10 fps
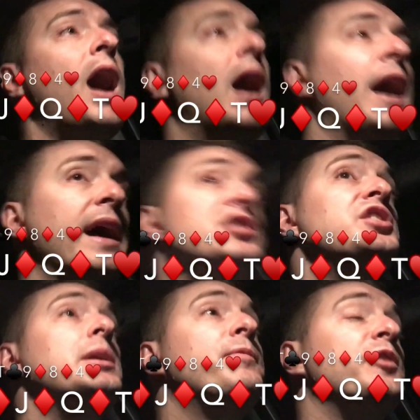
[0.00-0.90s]
I
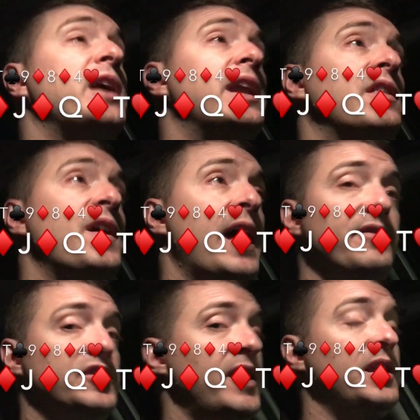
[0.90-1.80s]
actually end up forgetting that I
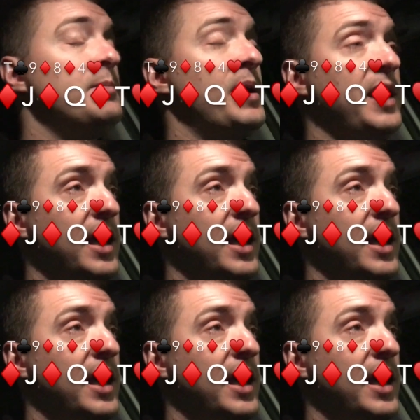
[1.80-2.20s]
have a 10 in my